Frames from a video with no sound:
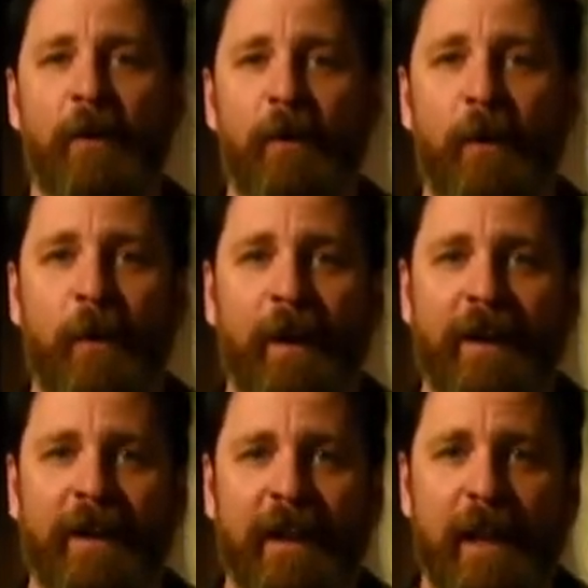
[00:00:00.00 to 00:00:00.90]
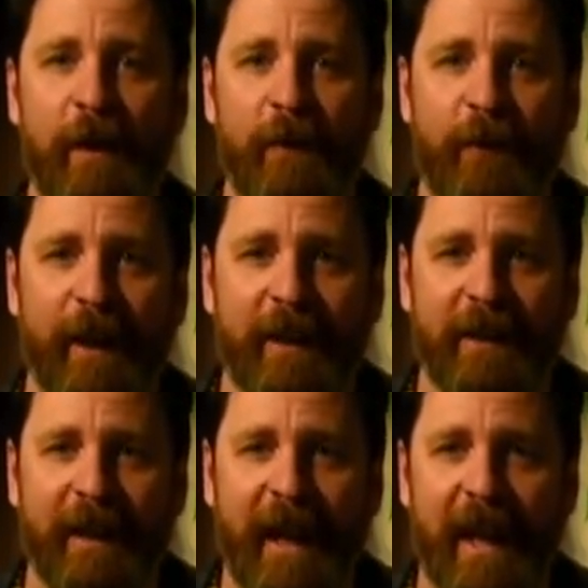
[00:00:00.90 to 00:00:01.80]
Well, good day, my
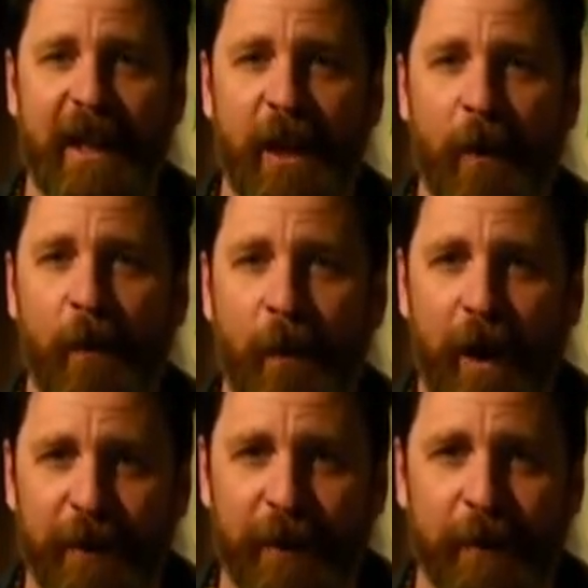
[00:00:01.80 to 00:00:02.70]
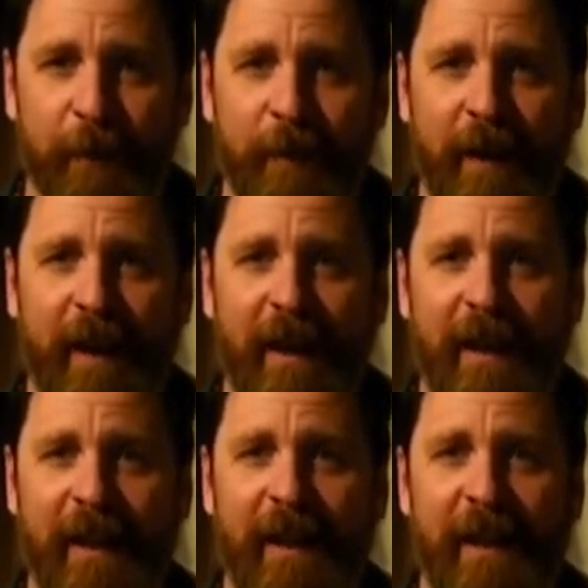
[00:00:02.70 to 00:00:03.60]
friend, and welcome.
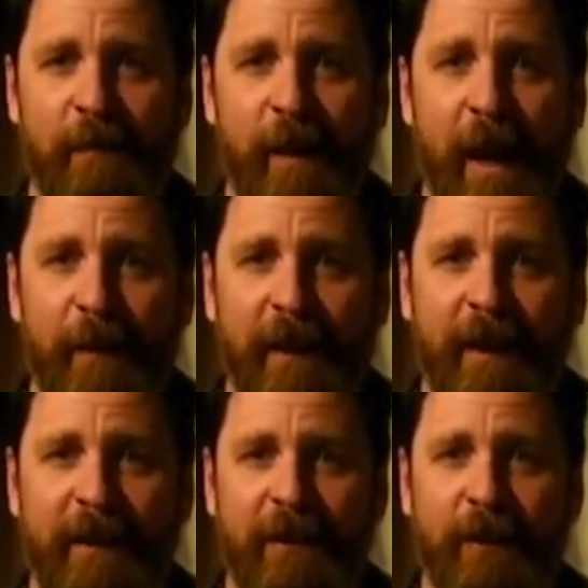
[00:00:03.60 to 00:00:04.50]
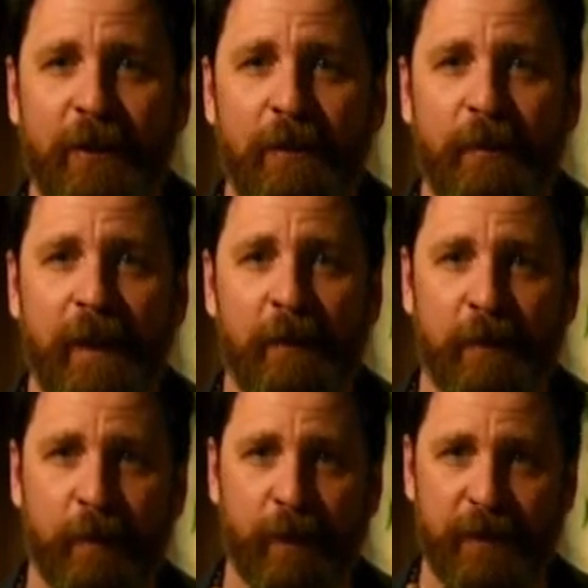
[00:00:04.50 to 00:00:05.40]
I'm happy to be able
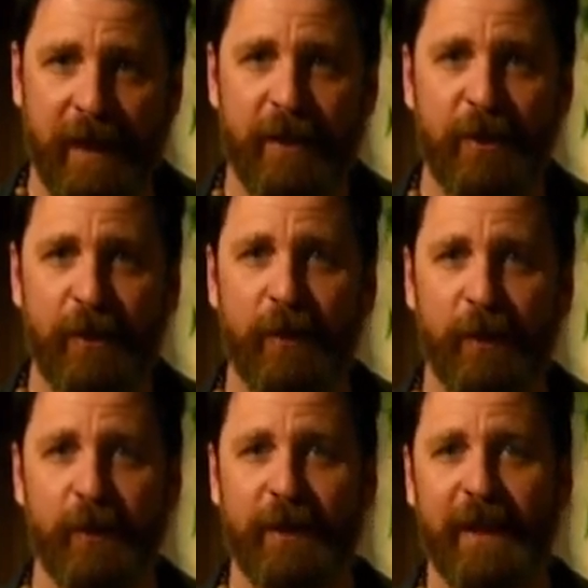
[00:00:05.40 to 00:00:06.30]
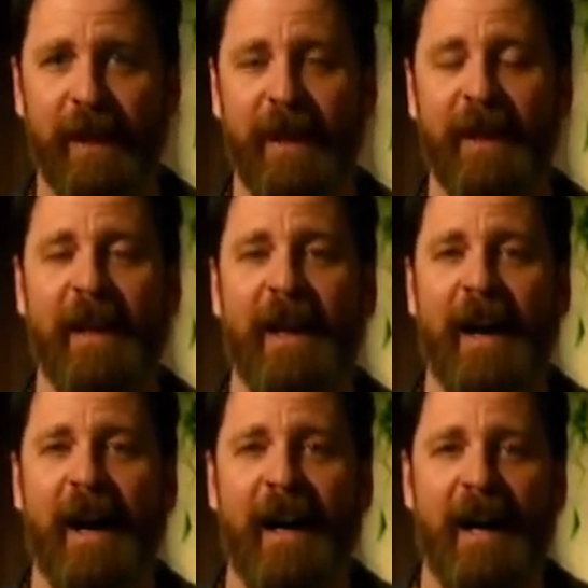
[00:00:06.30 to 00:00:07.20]
to present to you today
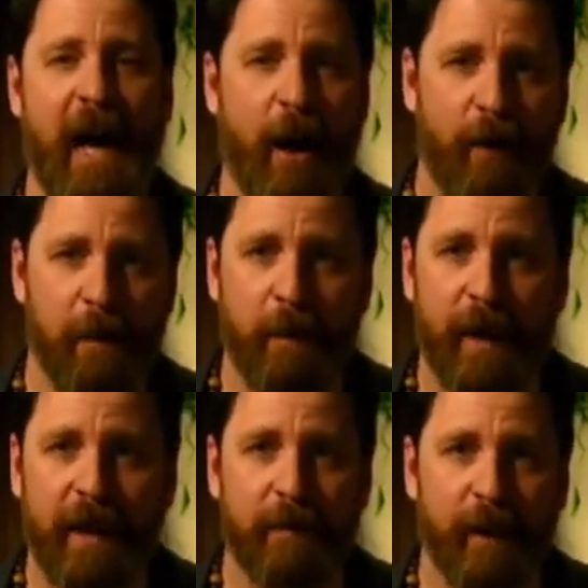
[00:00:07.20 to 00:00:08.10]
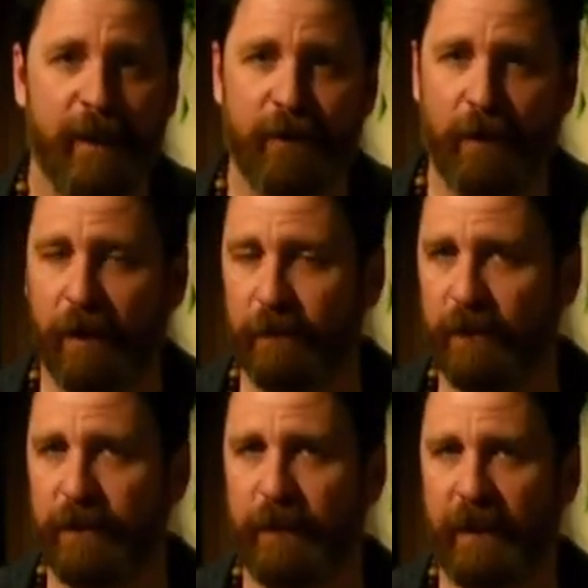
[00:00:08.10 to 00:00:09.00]
how I made my
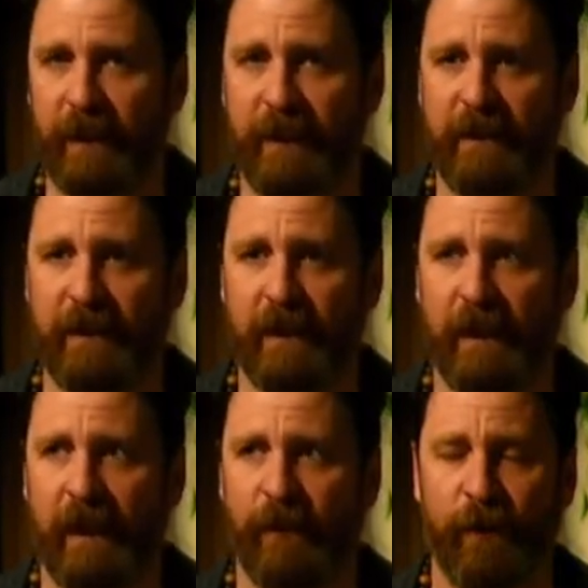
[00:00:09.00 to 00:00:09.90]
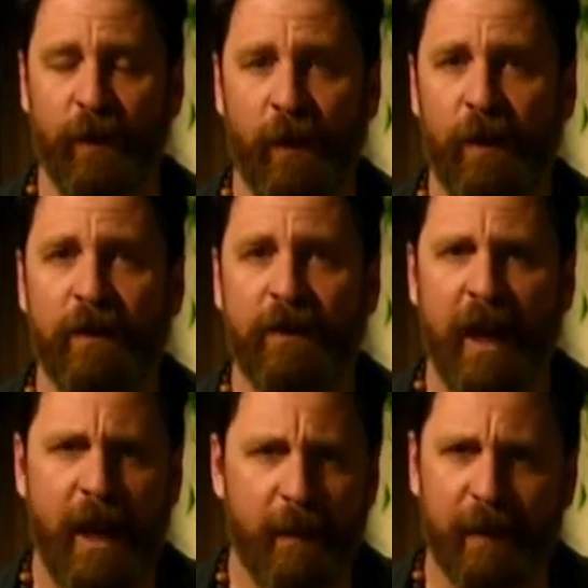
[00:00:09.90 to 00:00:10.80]
drums because for a long
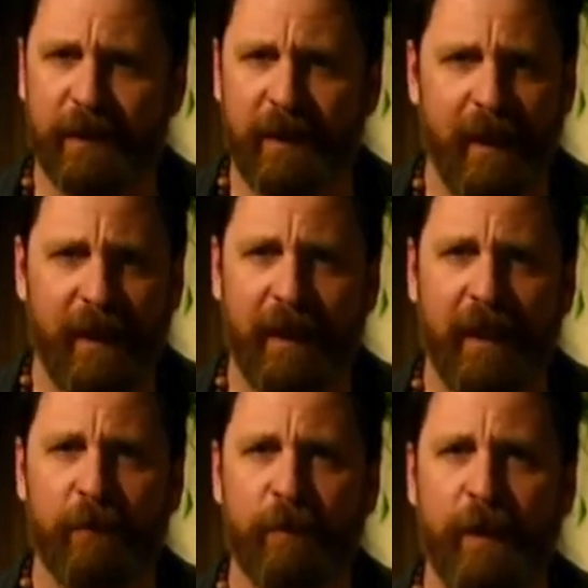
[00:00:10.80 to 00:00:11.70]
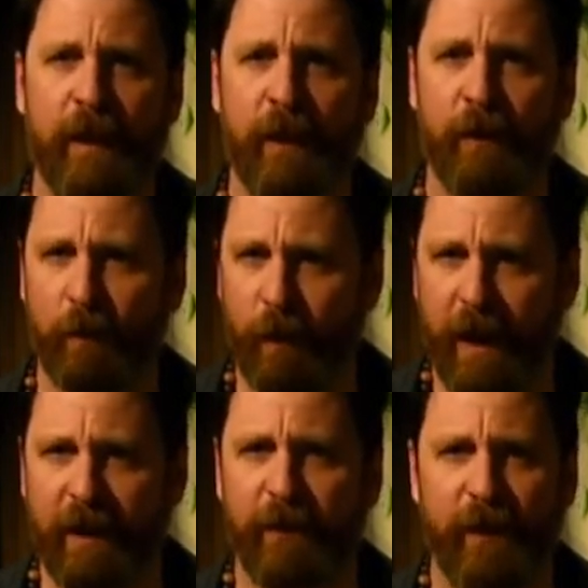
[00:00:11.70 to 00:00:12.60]
time I was thinking it would be a
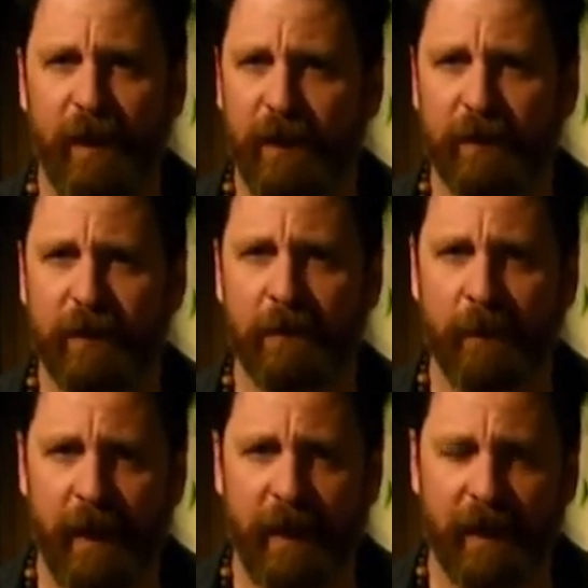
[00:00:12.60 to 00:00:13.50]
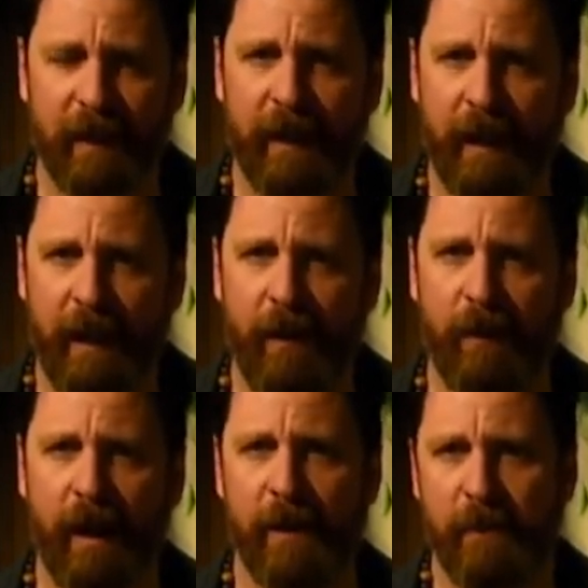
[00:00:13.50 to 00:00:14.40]
great video to make on
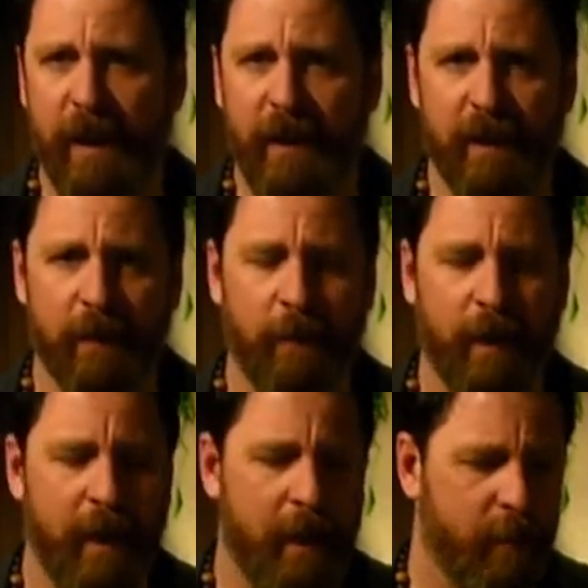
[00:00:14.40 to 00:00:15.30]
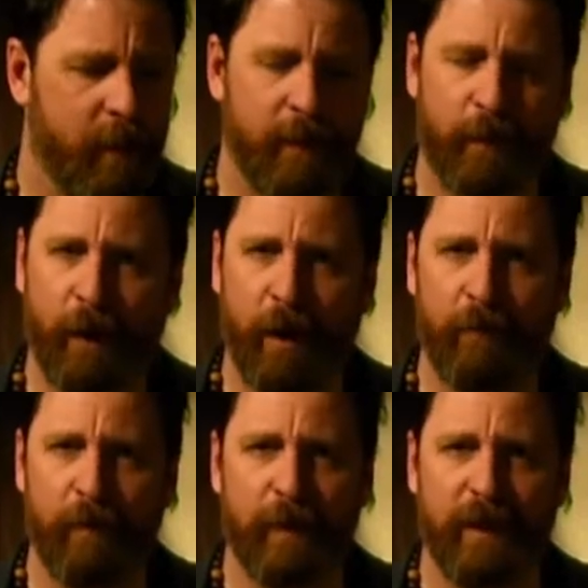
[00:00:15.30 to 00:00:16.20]
how I made them. But the
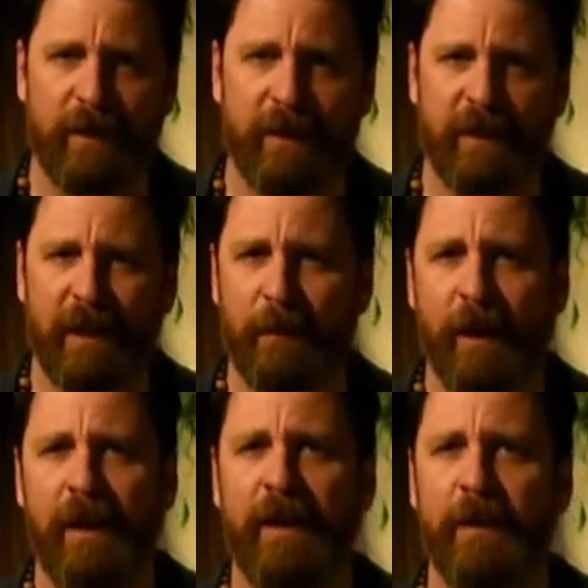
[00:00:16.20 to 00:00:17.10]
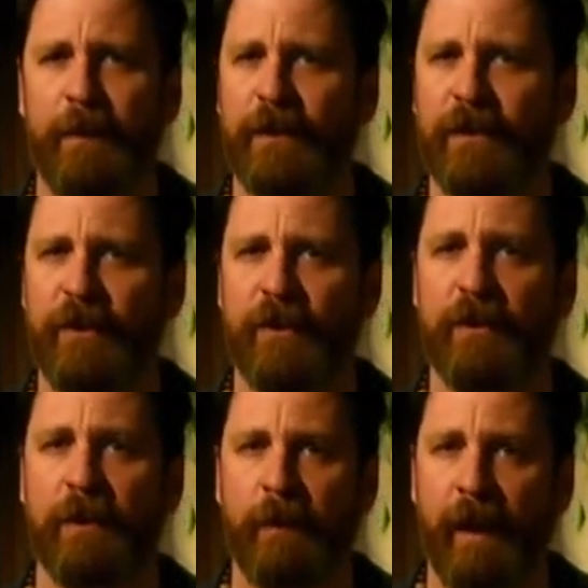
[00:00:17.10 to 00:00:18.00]
problem is I'm not in a
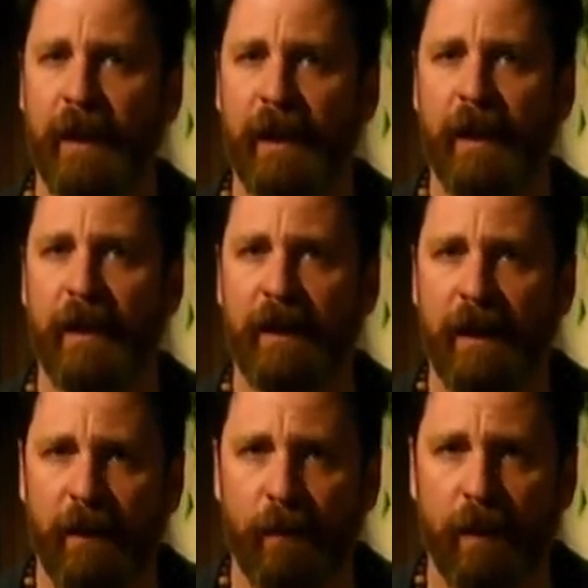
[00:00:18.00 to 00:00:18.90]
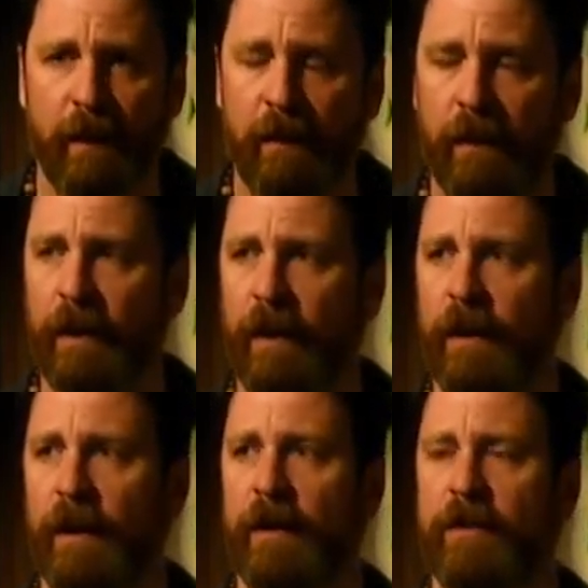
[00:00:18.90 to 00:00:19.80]
position to make another one.
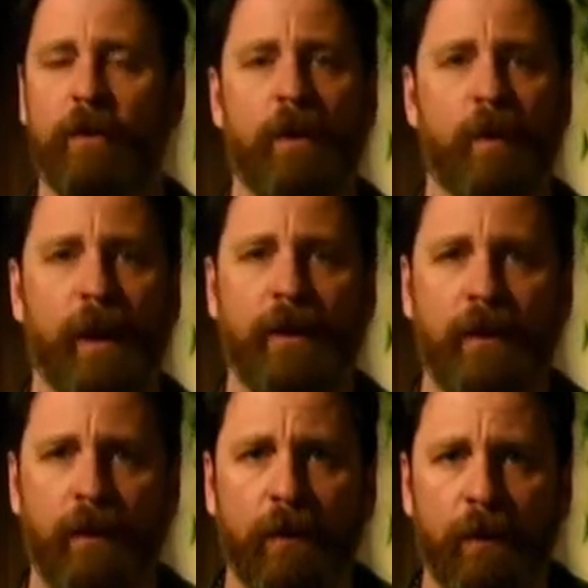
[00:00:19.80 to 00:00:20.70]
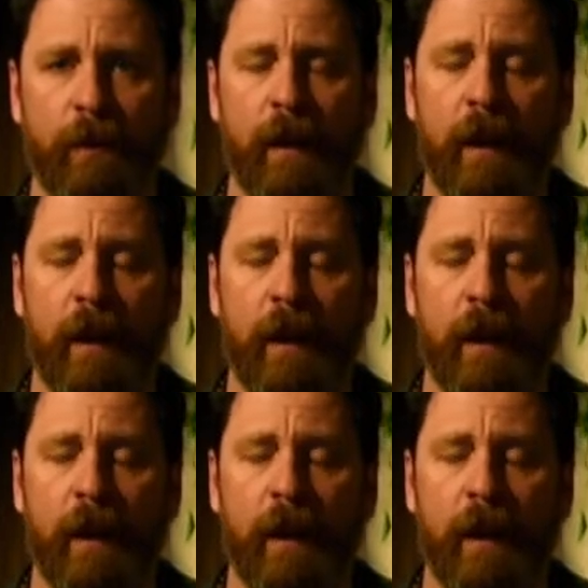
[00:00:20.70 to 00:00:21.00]
So what do I do?